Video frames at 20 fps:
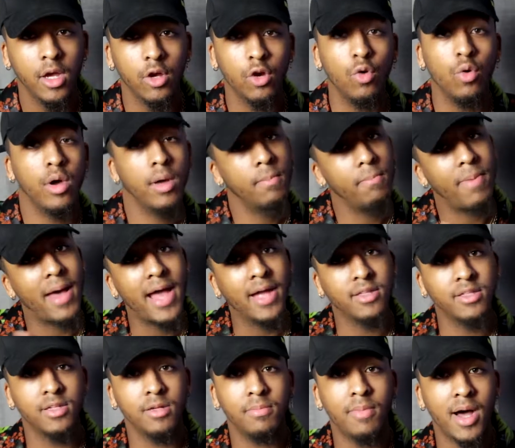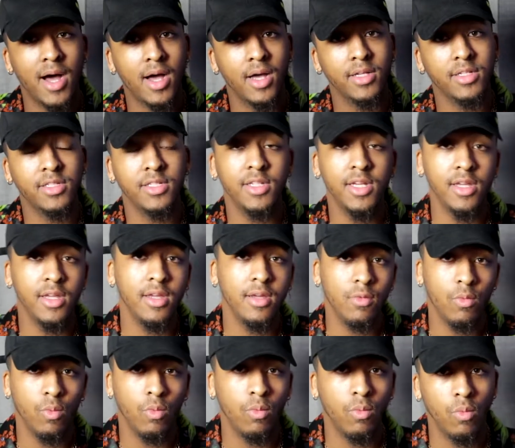going back to my
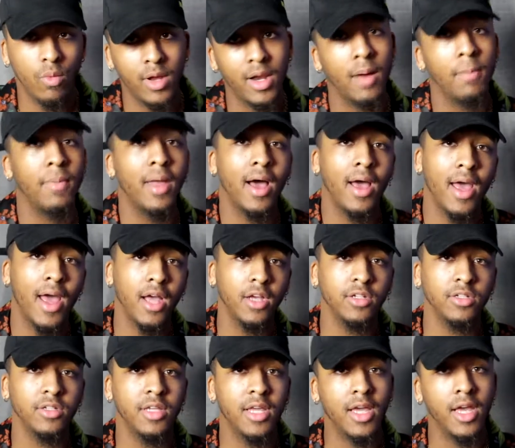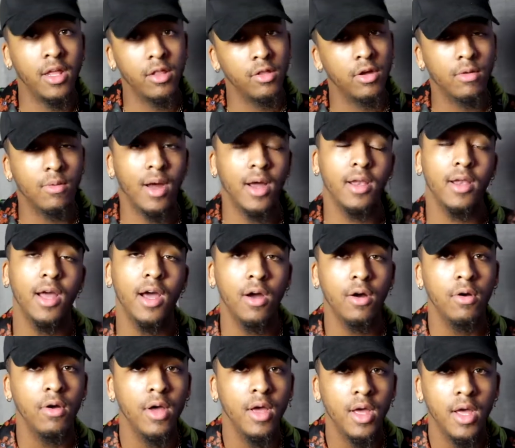city when I'm not actually in there right
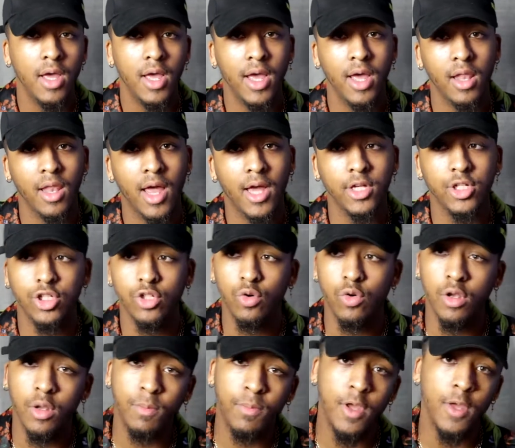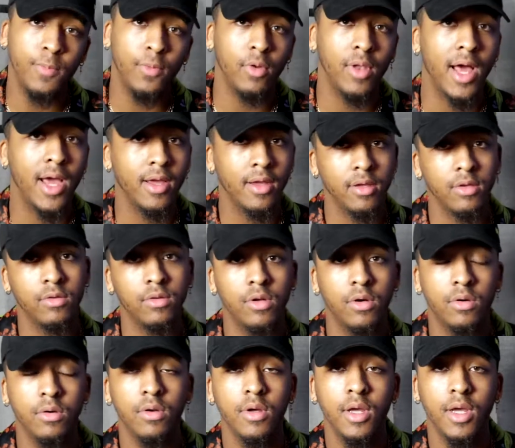now, and like showing the people like, you
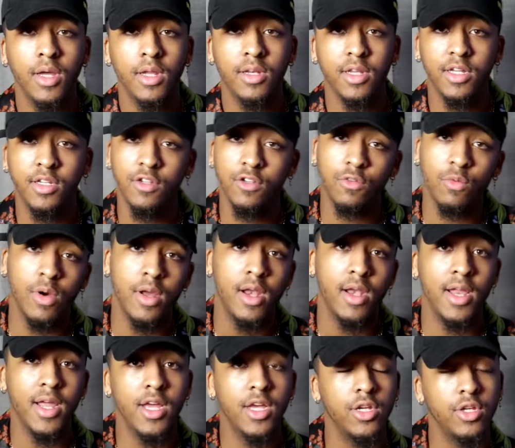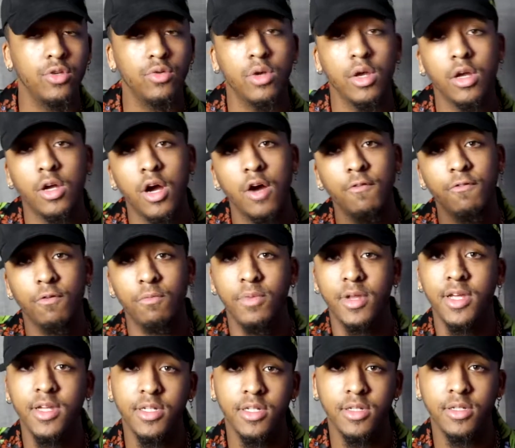know, this is what it is. You can come from
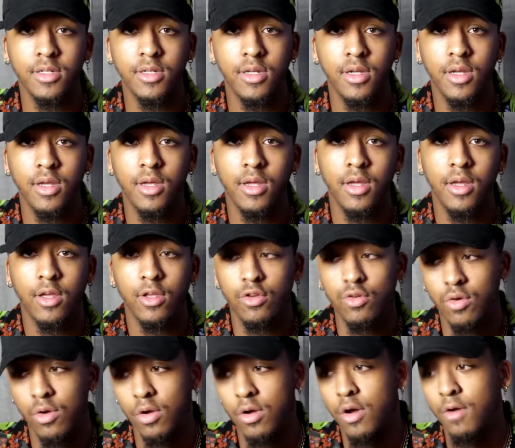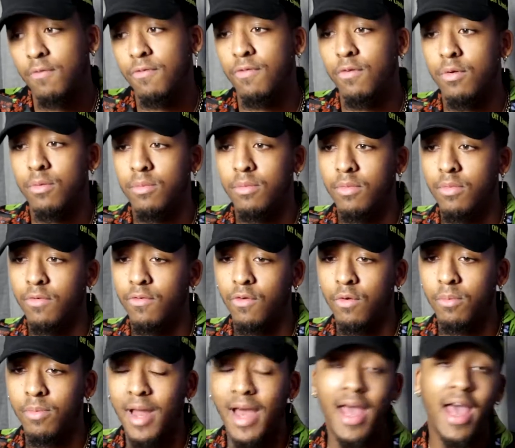this. You can come
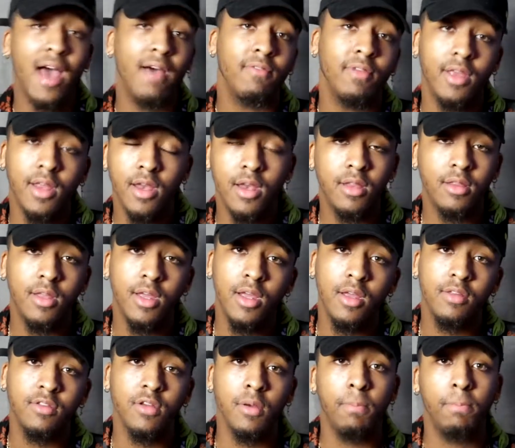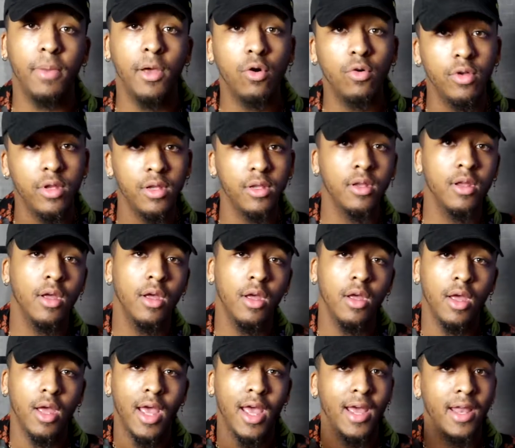from not having anything to building
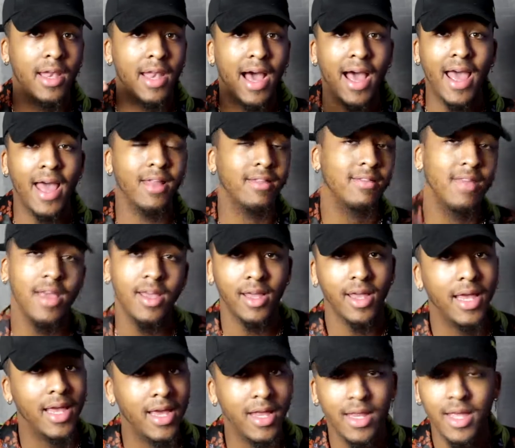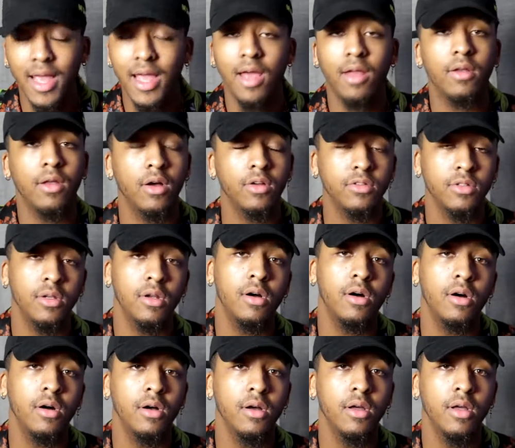and not taking any handouts at
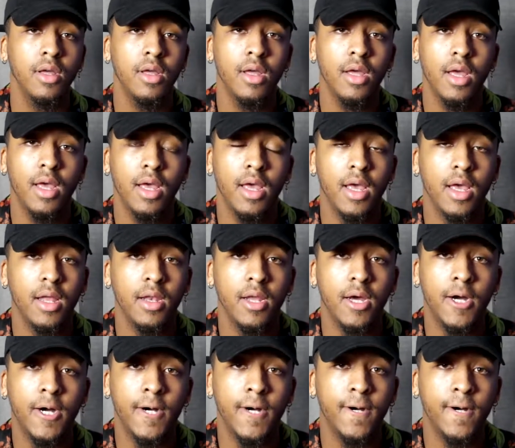all, and